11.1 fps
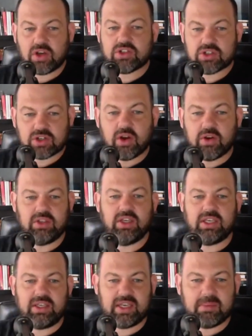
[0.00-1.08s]
Just go
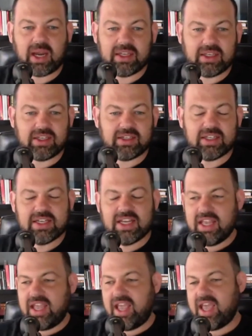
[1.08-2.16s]
show that you can get money in.
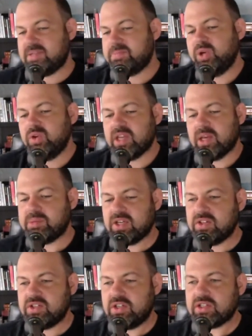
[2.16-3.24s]
And it's
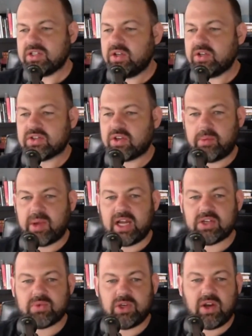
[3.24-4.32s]
brilliant because you just learn
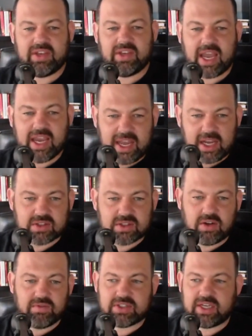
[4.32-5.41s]
so much. When you're having 8
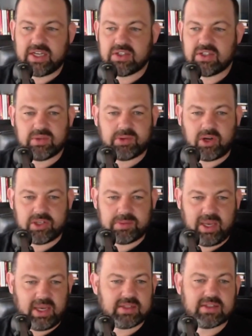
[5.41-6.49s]
hours of conversations with
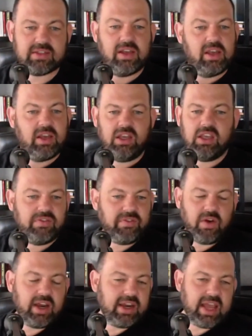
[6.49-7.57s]
prospects,
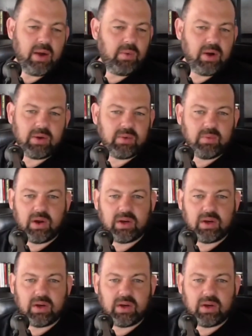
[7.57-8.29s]
you find out